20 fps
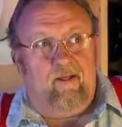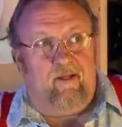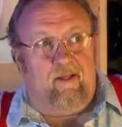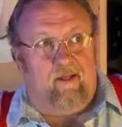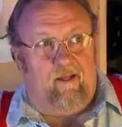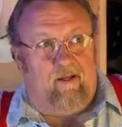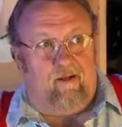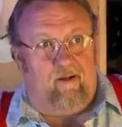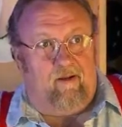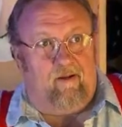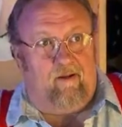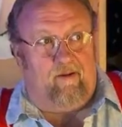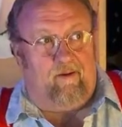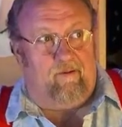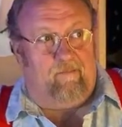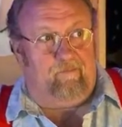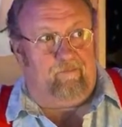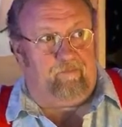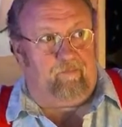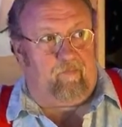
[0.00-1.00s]
And uh,
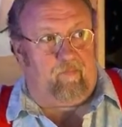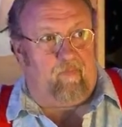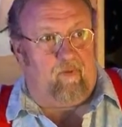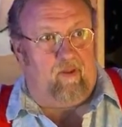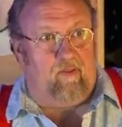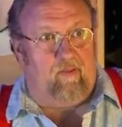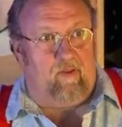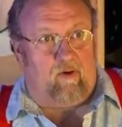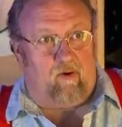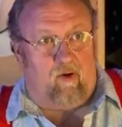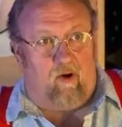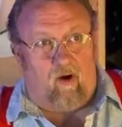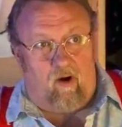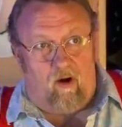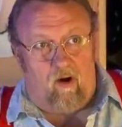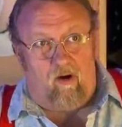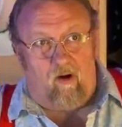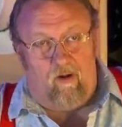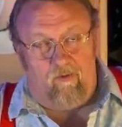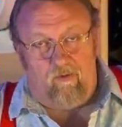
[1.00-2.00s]
there
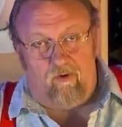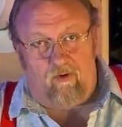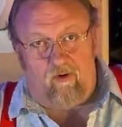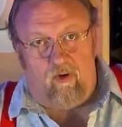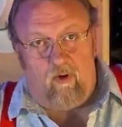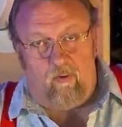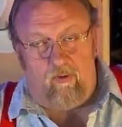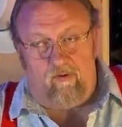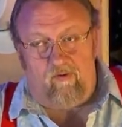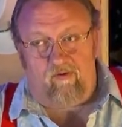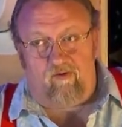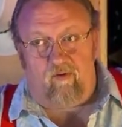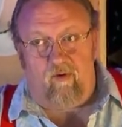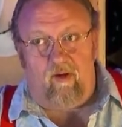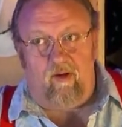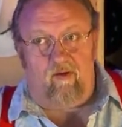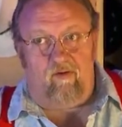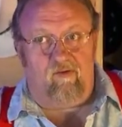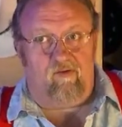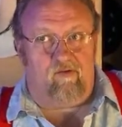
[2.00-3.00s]
are other coated
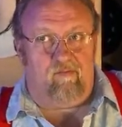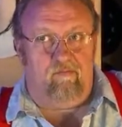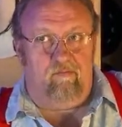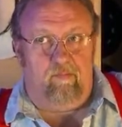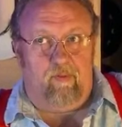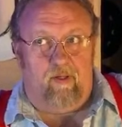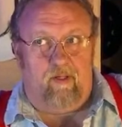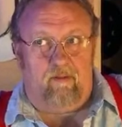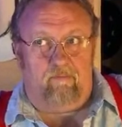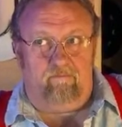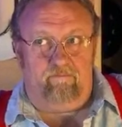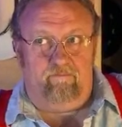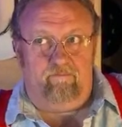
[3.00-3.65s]
strings, but